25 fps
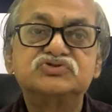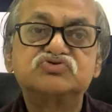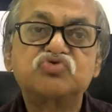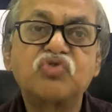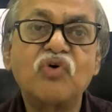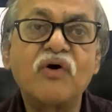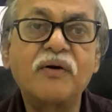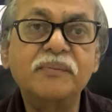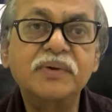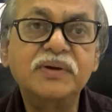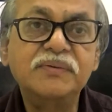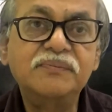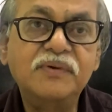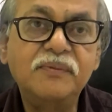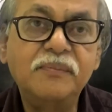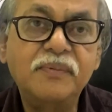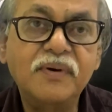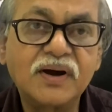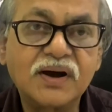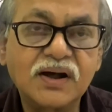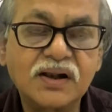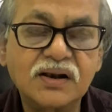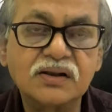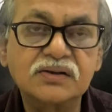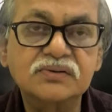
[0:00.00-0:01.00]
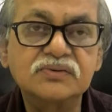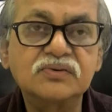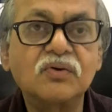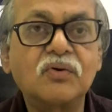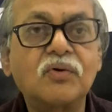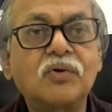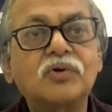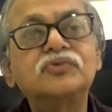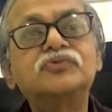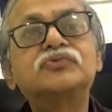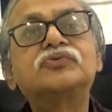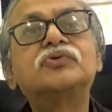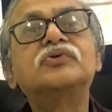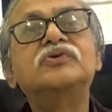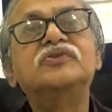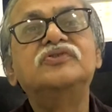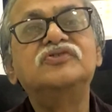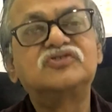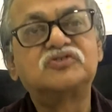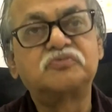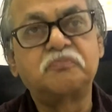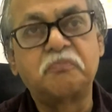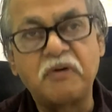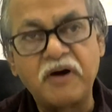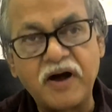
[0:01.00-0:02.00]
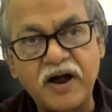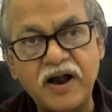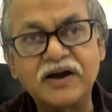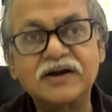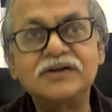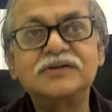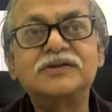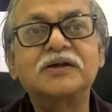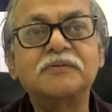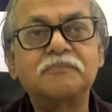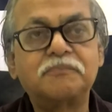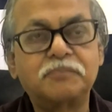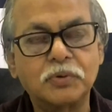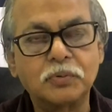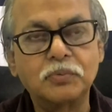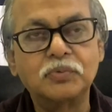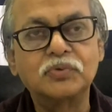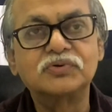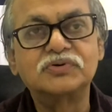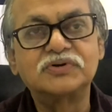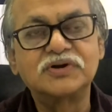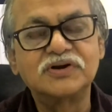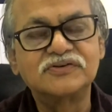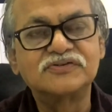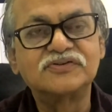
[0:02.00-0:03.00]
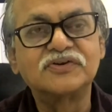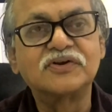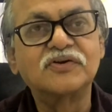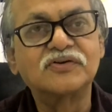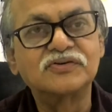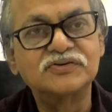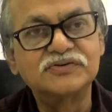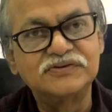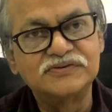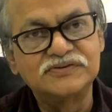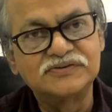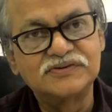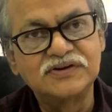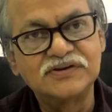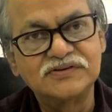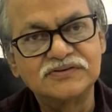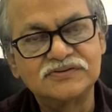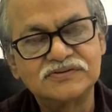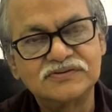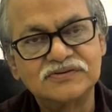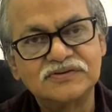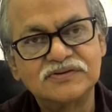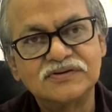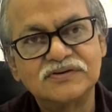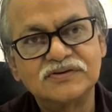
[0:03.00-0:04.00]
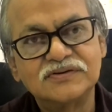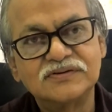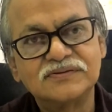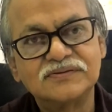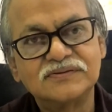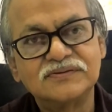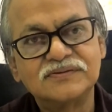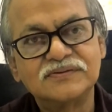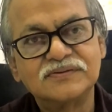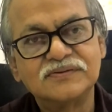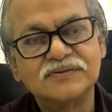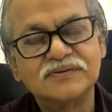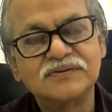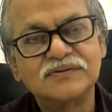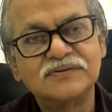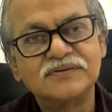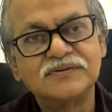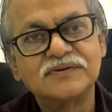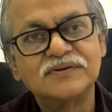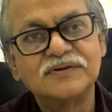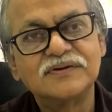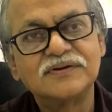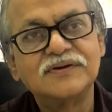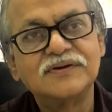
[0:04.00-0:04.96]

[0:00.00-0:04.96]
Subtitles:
Swami Vivekananda also inspired the promoters and all these things.